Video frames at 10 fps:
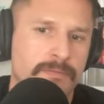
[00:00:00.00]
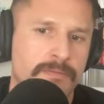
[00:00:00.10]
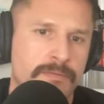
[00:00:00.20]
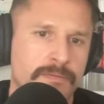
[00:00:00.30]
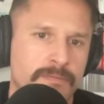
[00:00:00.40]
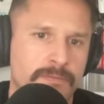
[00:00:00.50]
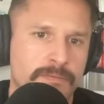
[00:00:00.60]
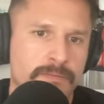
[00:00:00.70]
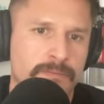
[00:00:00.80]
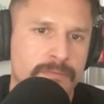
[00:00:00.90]

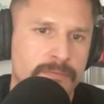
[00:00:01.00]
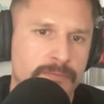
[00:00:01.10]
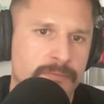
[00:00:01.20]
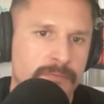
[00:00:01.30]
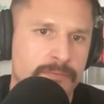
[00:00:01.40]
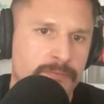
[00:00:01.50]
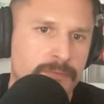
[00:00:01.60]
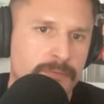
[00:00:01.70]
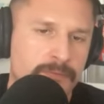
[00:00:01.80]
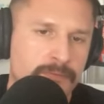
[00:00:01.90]

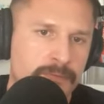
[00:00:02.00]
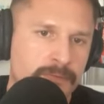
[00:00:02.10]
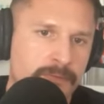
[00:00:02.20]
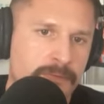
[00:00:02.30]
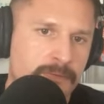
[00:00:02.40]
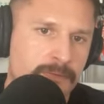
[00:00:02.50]
[no speech]